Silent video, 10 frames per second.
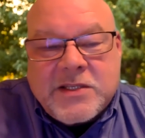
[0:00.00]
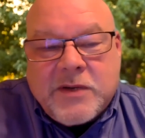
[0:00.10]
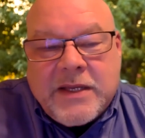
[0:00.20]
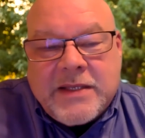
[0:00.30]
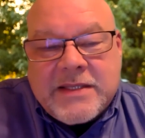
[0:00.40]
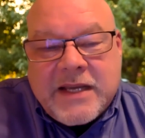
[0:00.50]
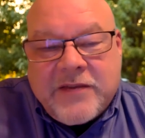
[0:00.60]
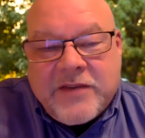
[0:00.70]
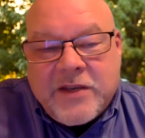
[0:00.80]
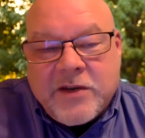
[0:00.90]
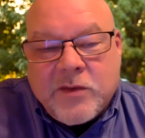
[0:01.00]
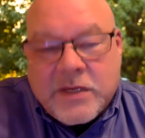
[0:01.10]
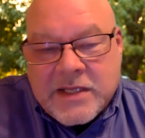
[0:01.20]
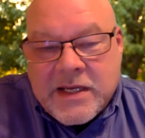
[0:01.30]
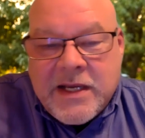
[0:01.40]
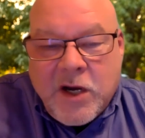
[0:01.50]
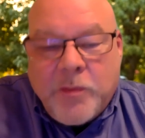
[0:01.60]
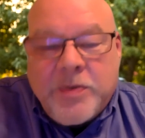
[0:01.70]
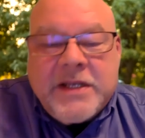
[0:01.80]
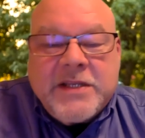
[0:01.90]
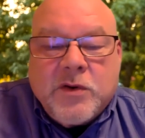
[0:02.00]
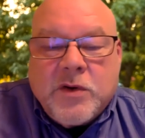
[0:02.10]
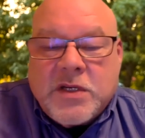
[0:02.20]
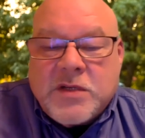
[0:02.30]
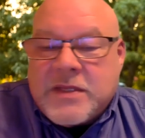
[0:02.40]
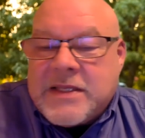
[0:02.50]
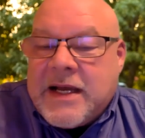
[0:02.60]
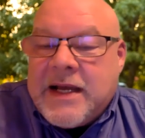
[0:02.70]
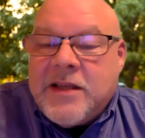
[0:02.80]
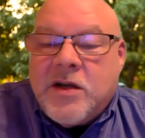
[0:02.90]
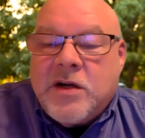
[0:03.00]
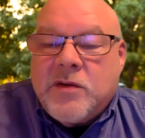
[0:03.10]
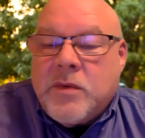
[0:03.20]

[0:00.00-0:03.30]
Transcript: So inside of here was opening doors with dialogue.